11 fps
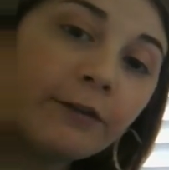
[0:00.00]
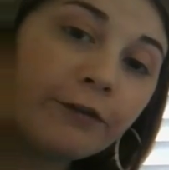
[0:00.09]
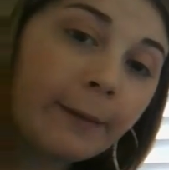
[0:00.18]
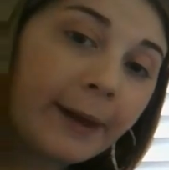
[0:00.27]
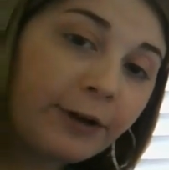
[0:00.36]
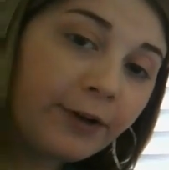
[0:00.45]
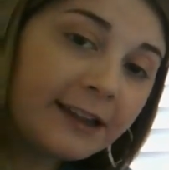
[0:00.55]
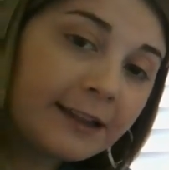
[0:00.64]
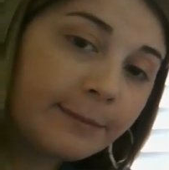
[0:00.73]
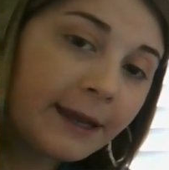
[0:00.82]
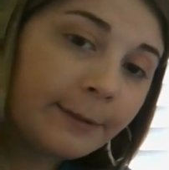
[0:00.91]
from a
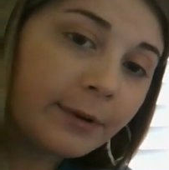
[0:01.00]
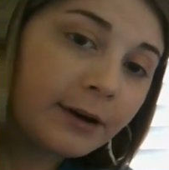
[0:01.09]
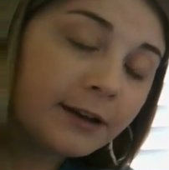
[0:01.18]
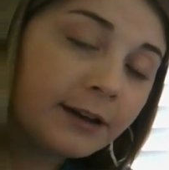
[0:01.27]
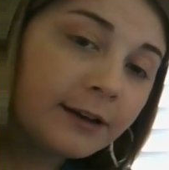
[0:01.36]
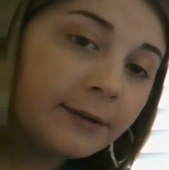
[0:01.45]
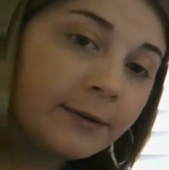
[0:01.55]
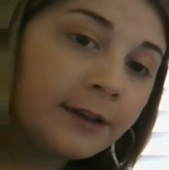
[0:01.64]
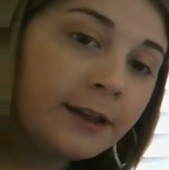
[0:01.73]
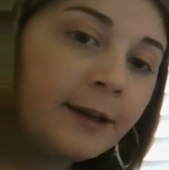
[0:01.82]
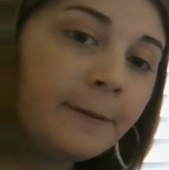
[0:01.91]
recipe book.
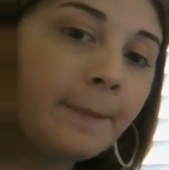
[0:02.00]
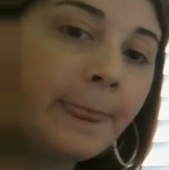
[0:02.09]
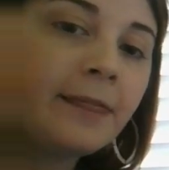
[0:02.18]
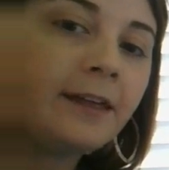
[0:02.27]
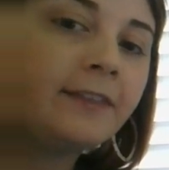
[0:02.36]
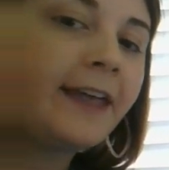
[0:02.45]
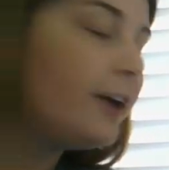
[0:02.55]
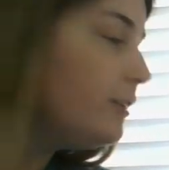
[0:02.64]
They